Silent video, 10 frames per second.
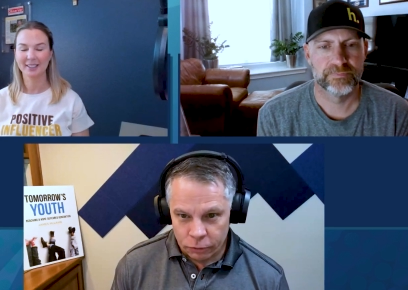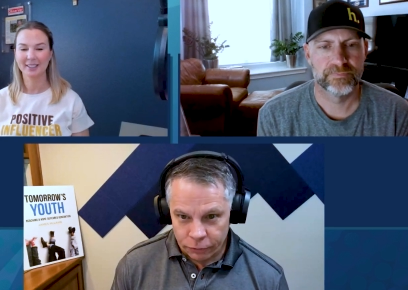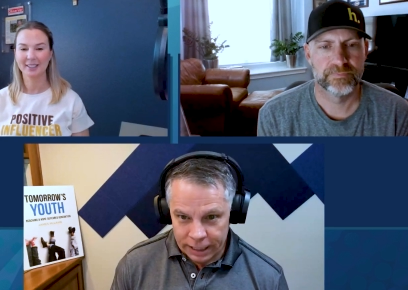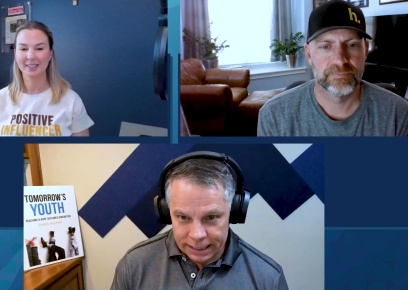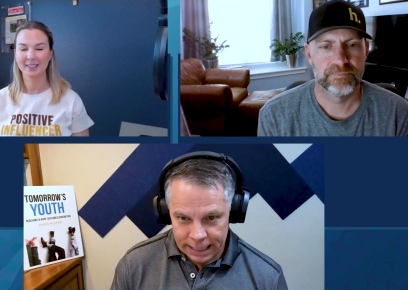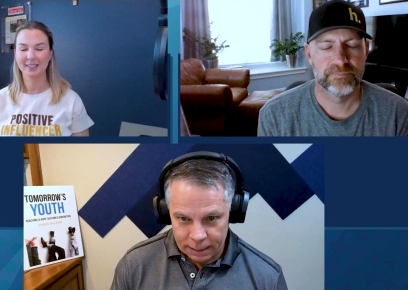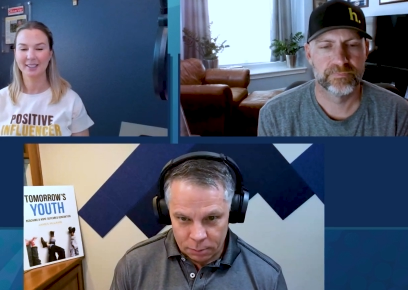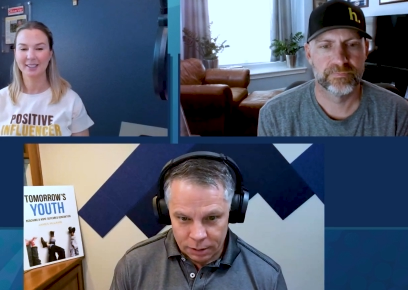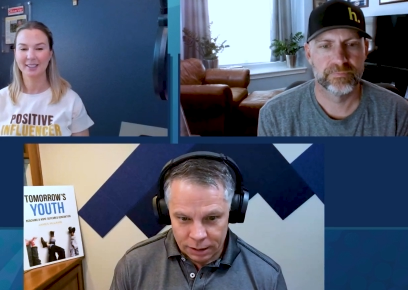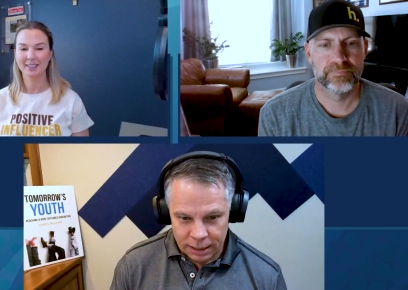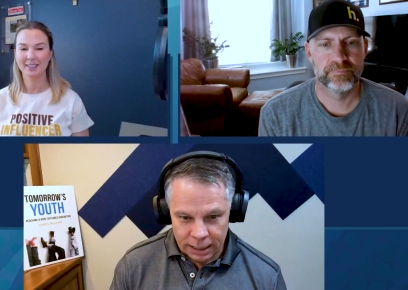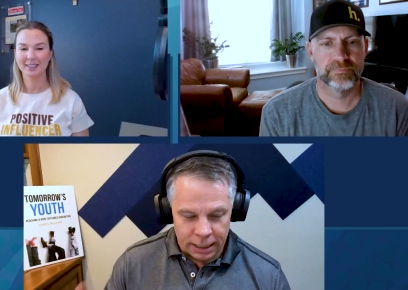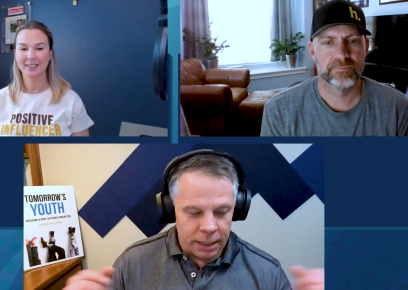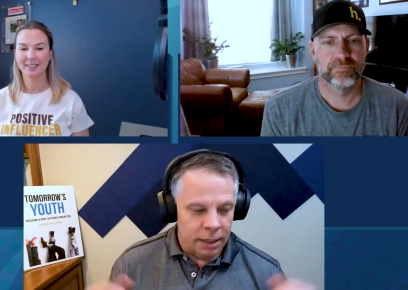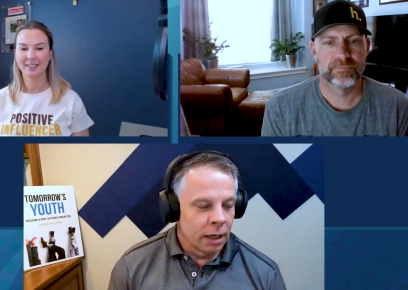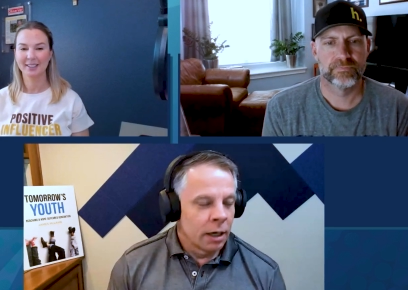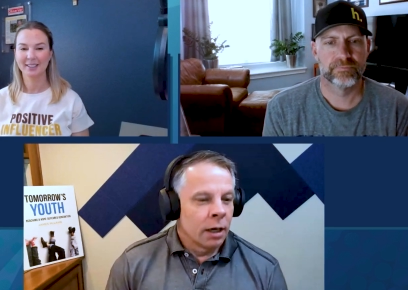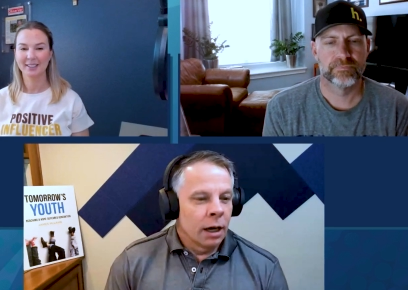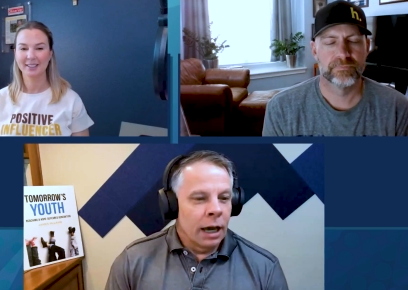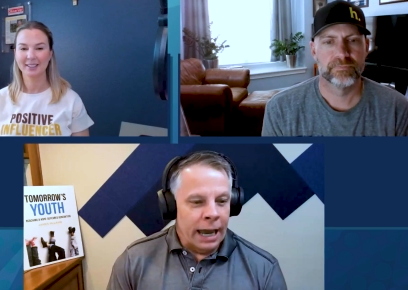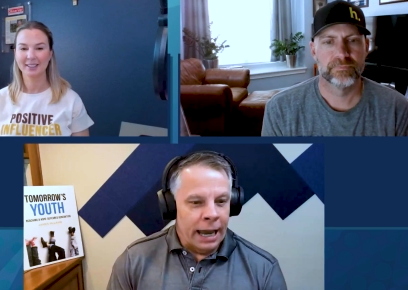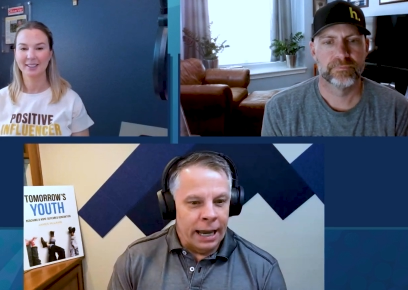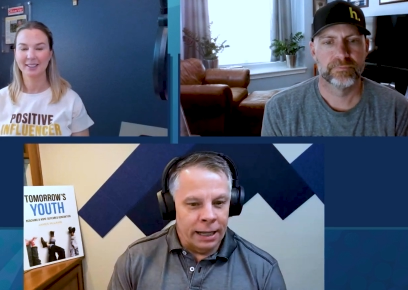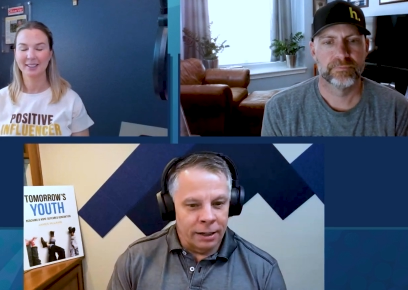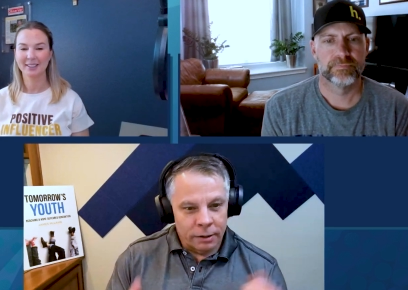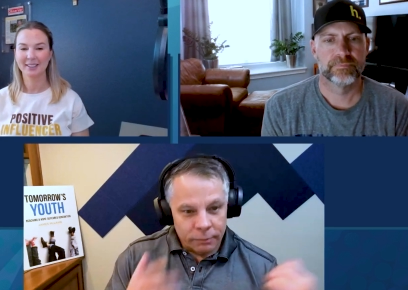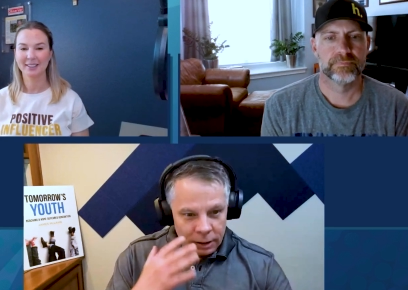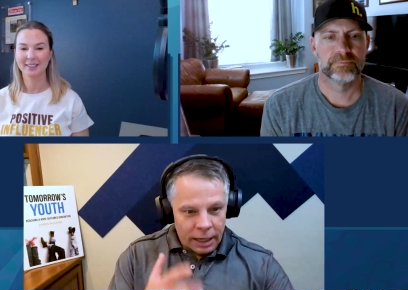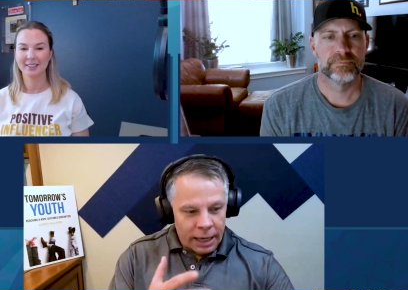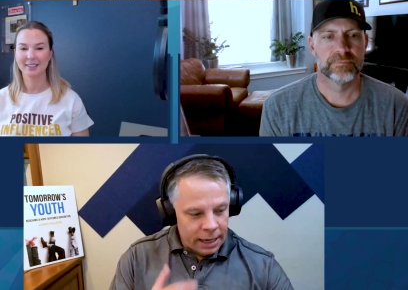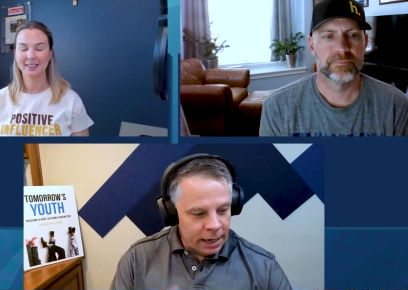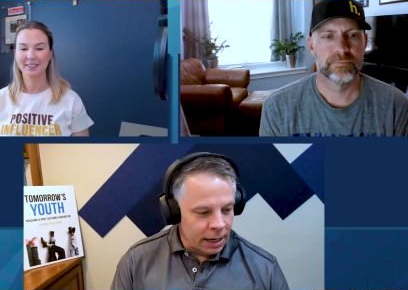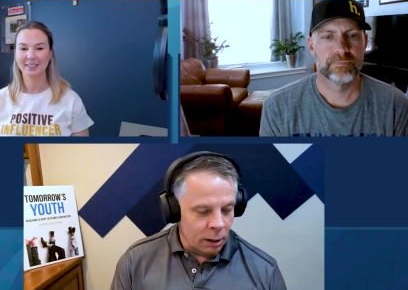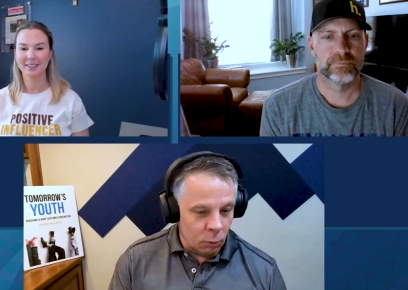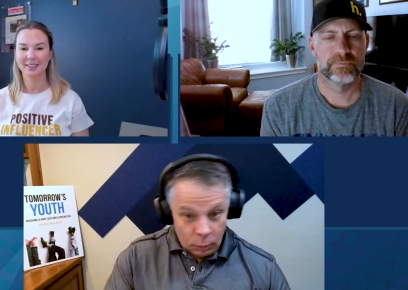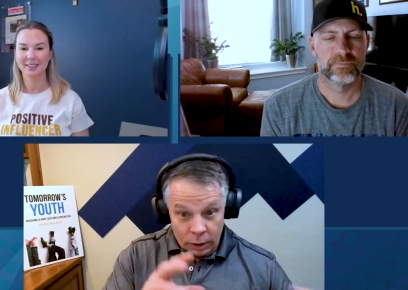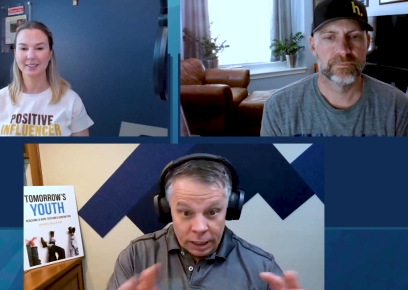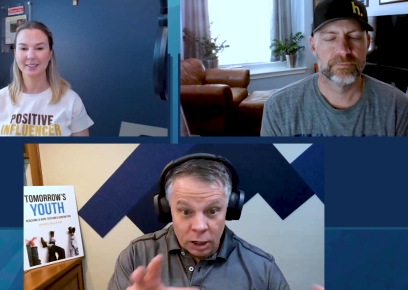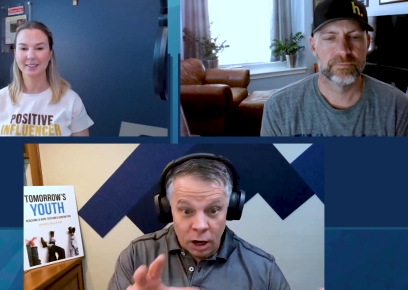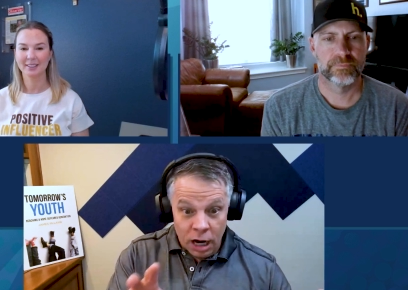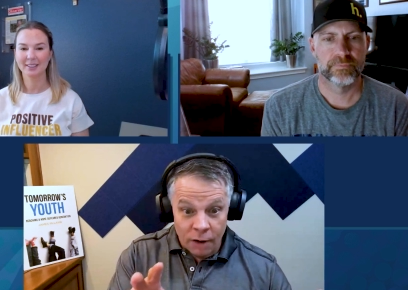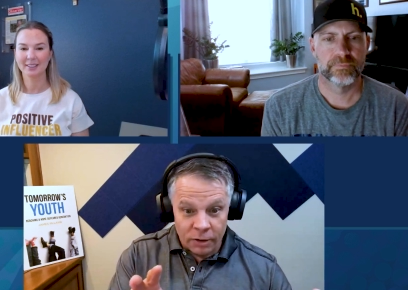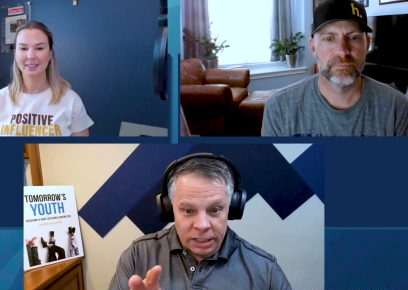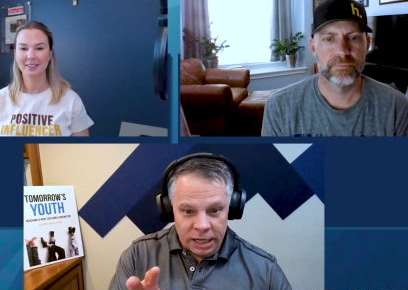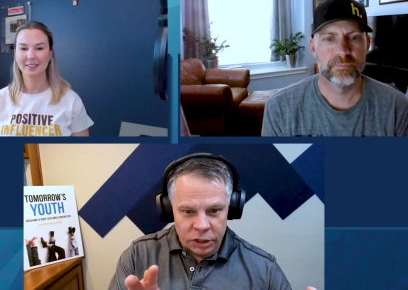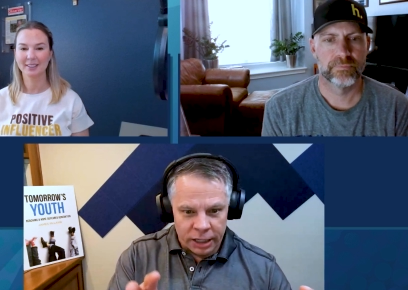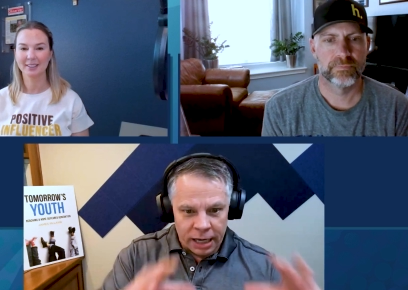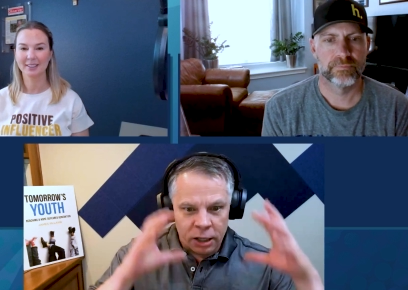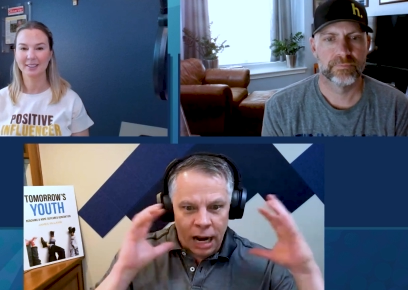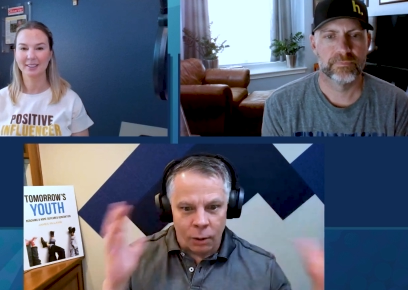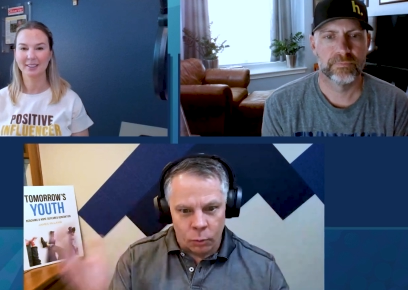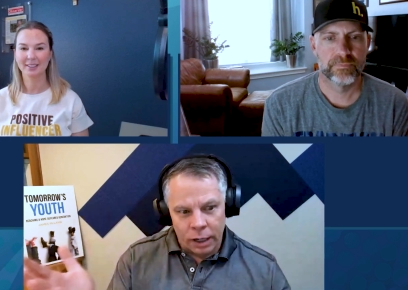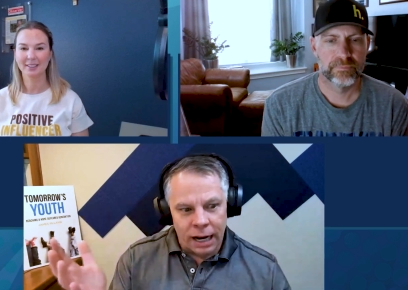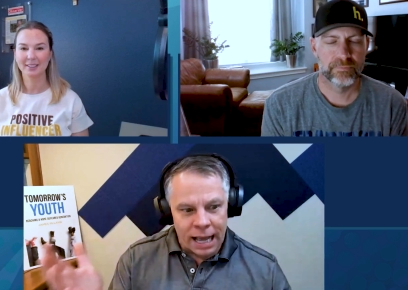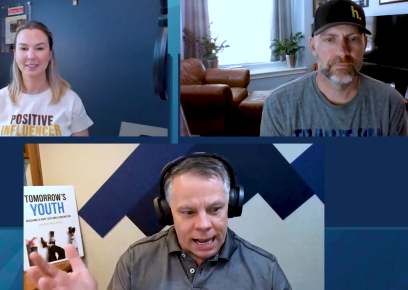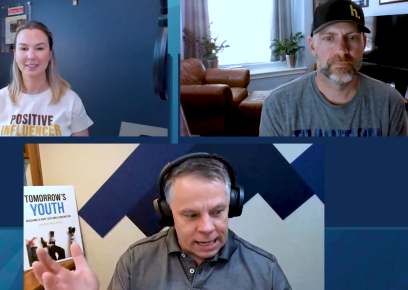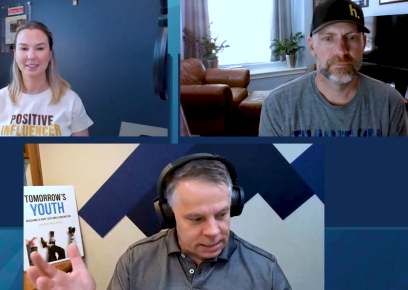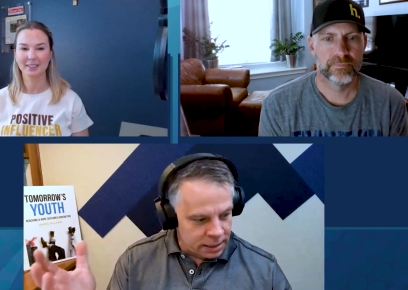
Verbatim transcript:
Speaker 1: friend, Tammy Matheny, and he, uh, in our conversation together, I realized